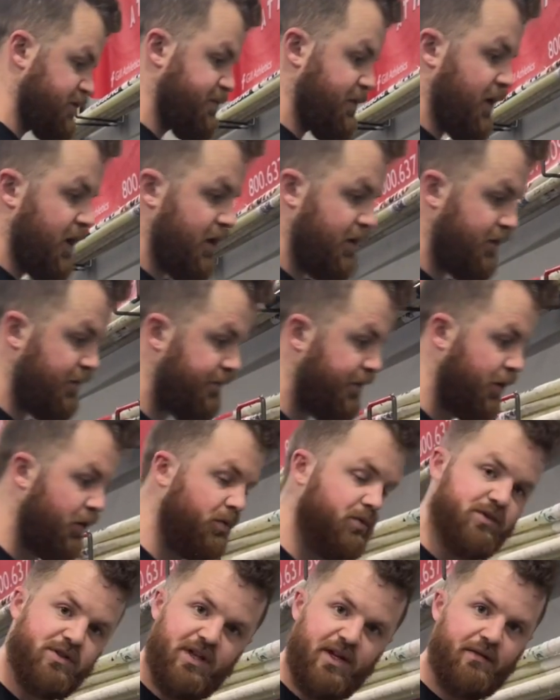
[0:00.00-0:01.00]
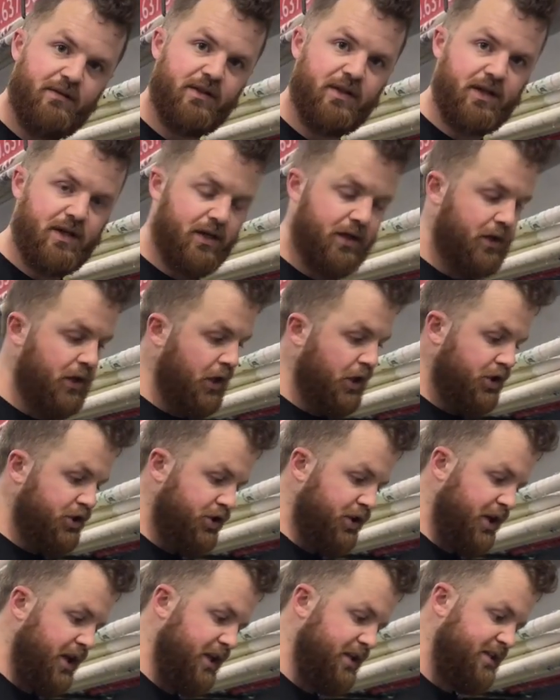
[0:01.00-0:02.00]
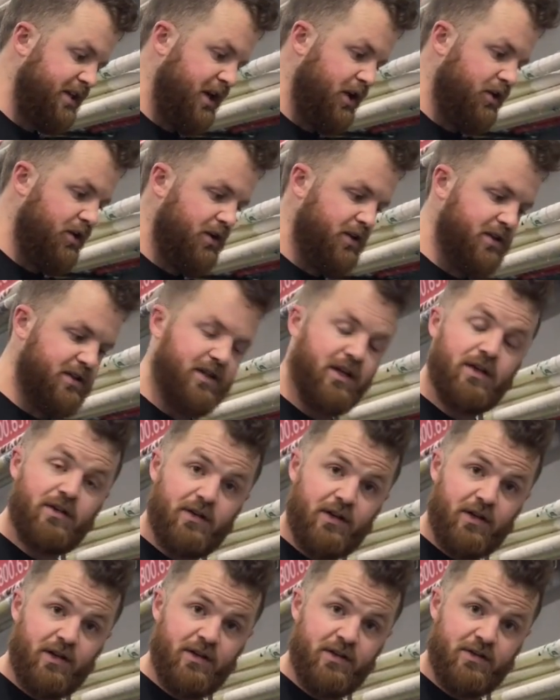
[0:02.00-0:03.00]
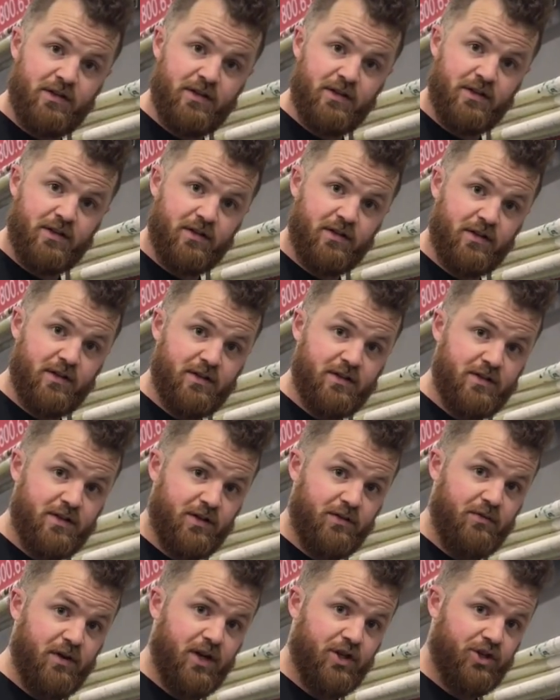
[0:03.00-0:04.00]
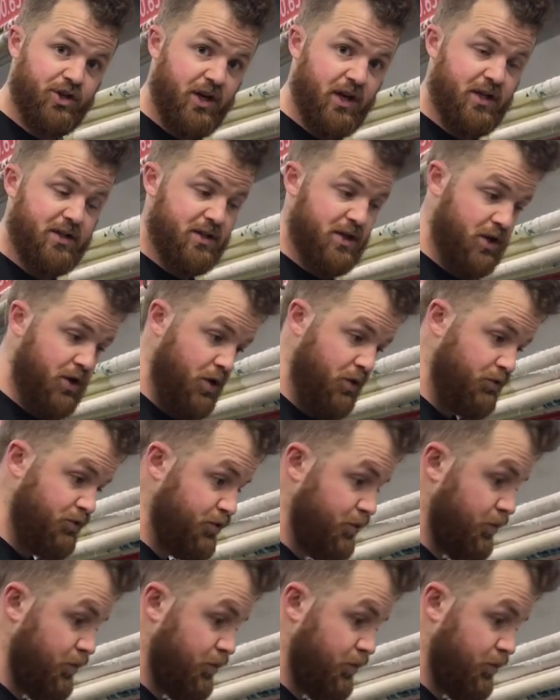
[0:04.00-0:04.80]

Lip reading: spot on the poles and everything. So you got to take all these things into consideration as a coach